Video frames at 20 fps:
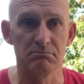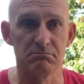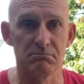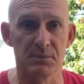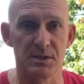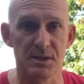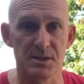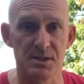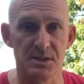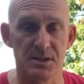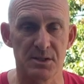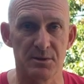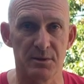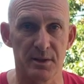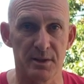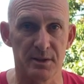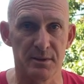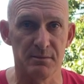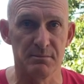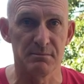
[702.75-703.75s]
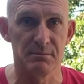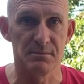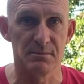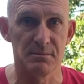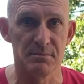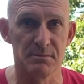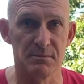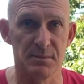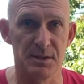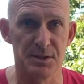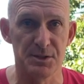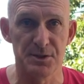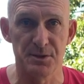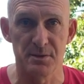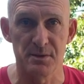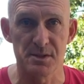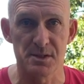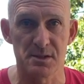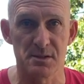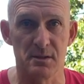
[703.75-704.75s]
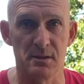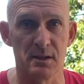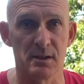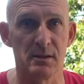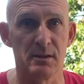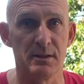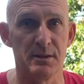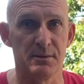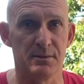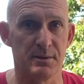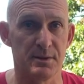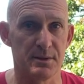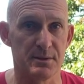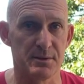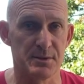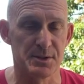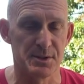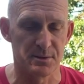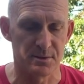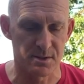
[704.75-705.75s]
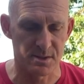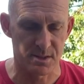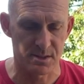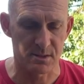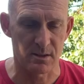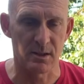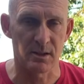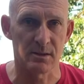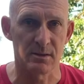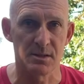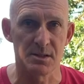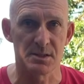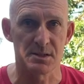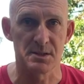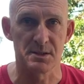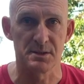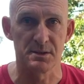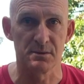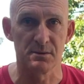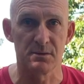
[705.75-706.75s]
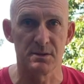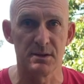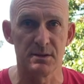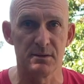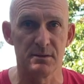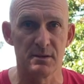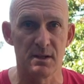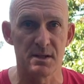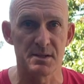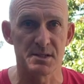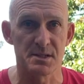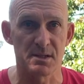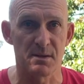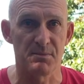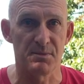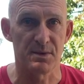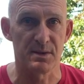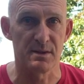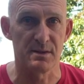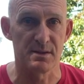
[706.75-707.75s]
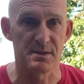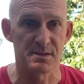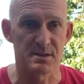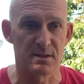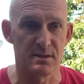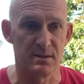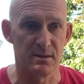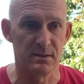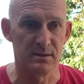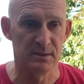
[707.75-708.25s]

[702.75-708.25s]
considering endurance cycling, or you're an endurance cyclist and you're looking at something that's going to